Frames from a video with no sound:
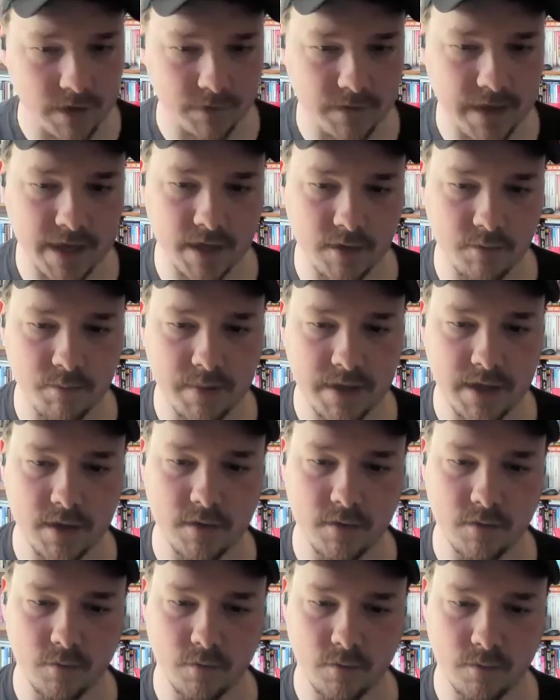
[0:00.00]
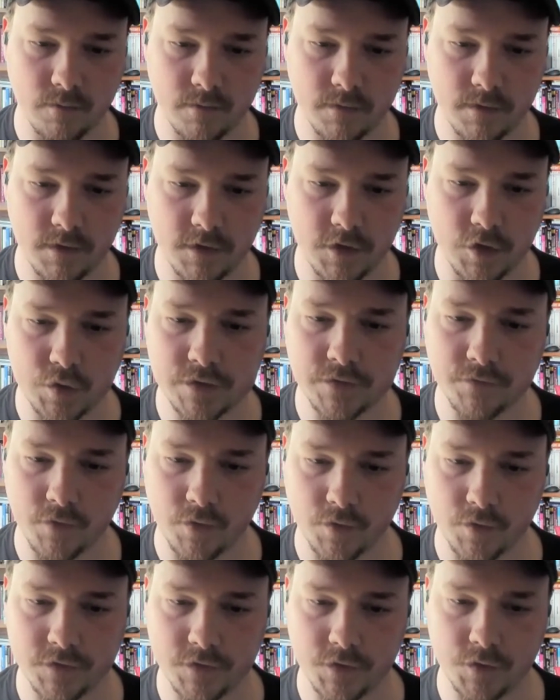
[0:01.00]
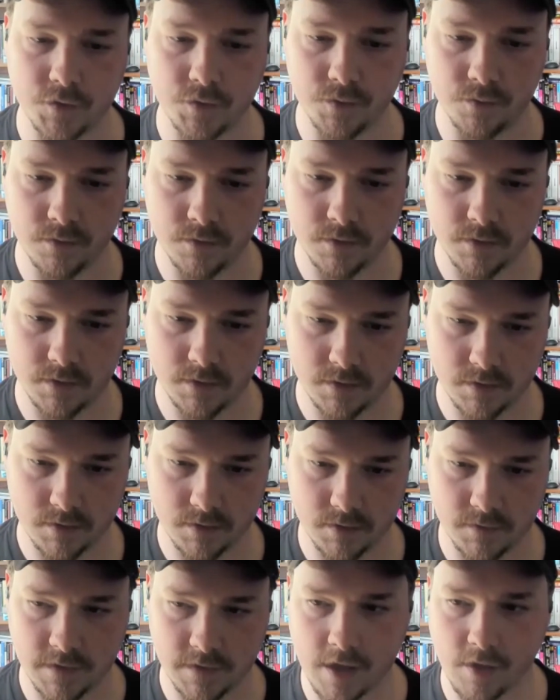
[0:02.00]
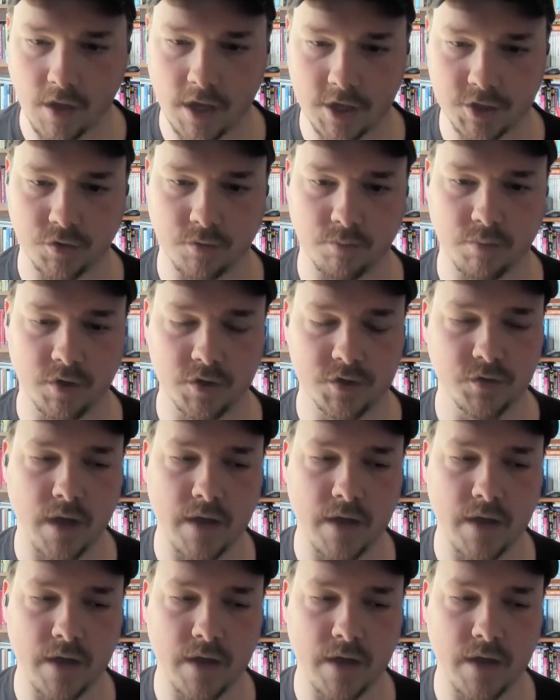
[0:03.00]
it that can be useful to ecological approach.